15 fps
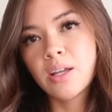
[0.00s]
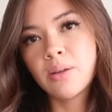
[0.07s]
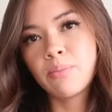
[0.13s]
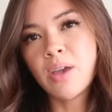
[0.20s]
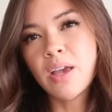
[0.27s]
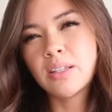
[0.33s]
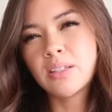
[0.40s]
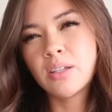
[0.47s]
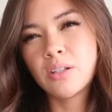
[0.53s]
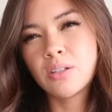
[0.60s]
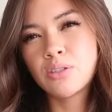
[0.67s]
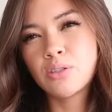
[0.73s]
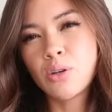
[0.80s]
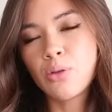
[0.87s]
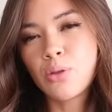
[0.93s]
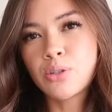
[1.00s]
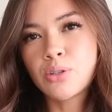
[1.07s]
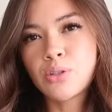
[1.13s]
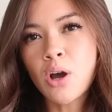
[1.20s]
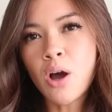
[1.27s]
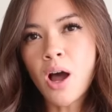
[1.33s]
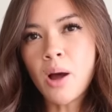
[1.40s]
makes it so the
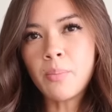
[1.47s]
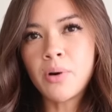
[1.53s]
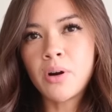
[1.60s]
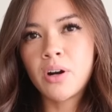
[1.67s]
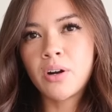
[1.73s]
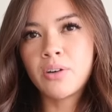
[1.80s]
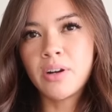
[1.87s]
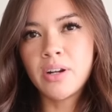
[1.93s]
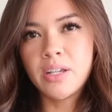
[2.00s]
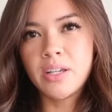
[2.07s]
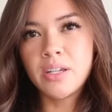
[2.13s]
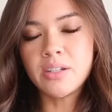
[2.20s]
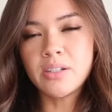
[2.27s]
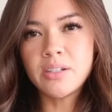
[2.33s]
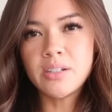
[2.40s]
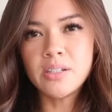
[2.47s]
top part right here